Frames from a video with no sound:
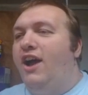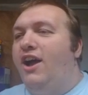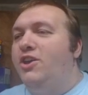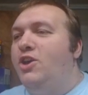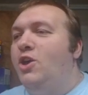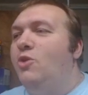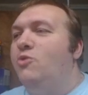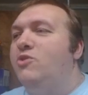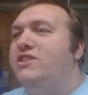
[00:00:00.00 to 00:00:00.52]

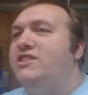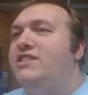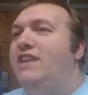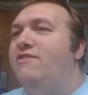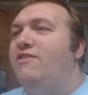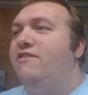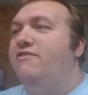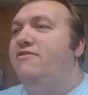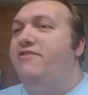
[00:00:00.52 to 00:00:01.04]
You
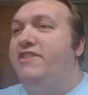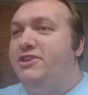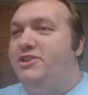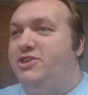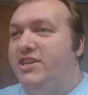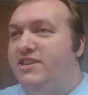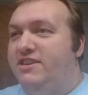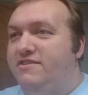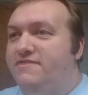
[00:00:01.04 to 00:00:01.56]
receive a
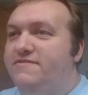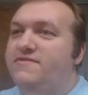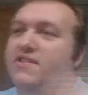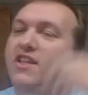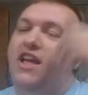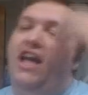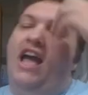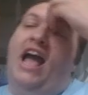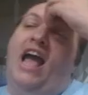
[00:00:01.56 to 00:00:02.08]
vision.
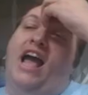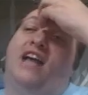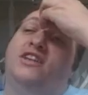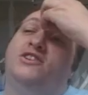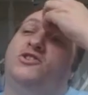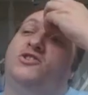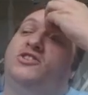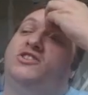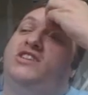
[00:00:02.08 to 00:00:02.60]

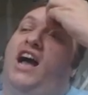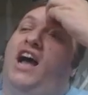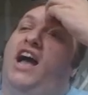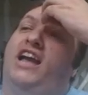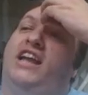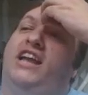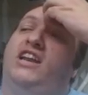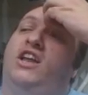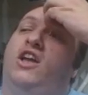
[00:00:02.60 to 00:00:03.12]
As you're
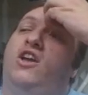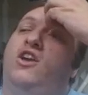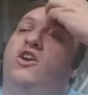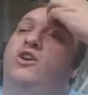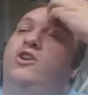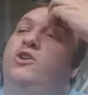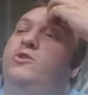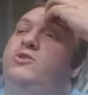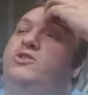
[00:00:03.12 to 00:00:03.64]
dying,
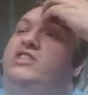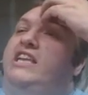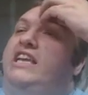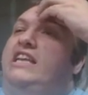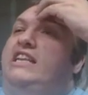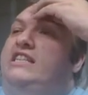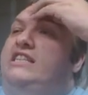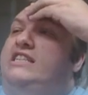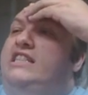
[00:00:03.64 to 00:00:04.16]
you
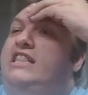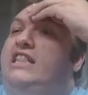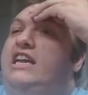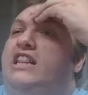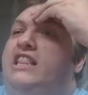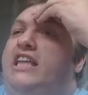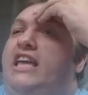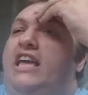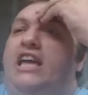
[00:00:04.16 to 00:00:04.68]
see
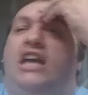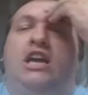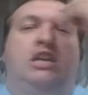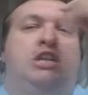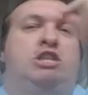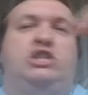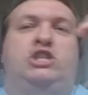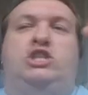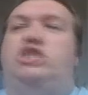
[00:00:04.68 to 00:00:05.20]
literally
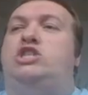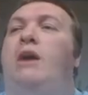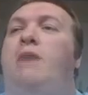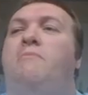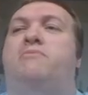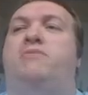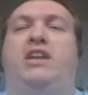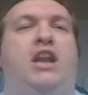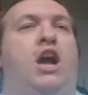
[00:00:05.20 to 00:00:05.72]

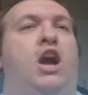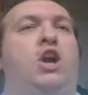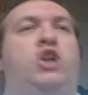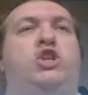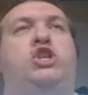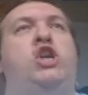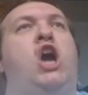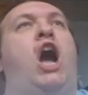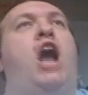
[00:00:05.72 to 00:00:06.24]
something, a
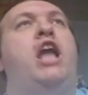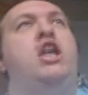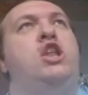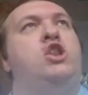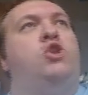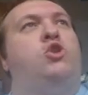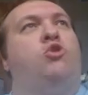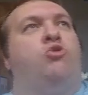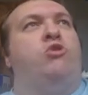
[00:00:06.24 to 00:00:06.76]

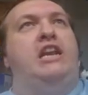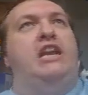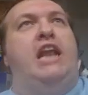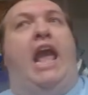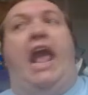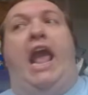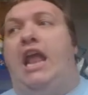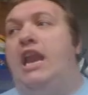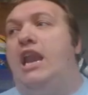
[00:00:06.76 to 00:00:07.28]
giant green
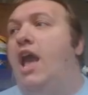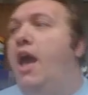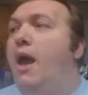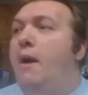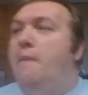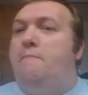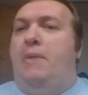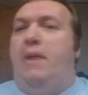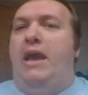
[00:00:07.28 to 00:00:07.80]
hand,
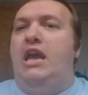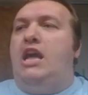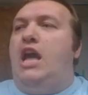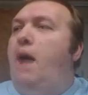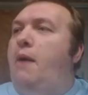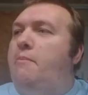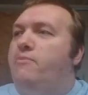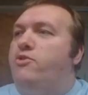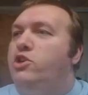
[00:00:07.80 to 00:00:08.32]
pick
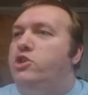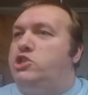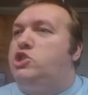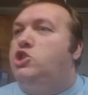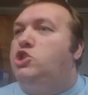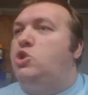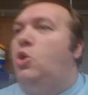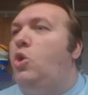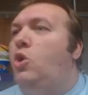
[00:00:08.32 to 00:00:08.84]
up the
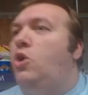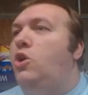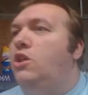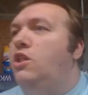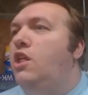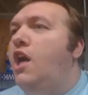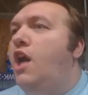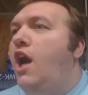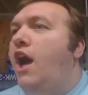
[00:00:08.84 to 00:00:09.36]

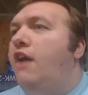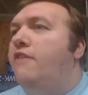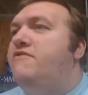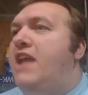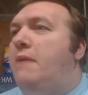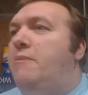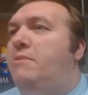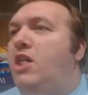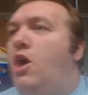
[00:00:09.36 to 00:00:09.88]
soul of
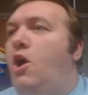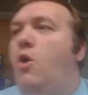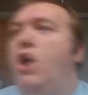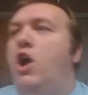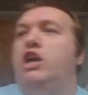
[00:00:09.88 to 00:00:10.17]
Nebulo,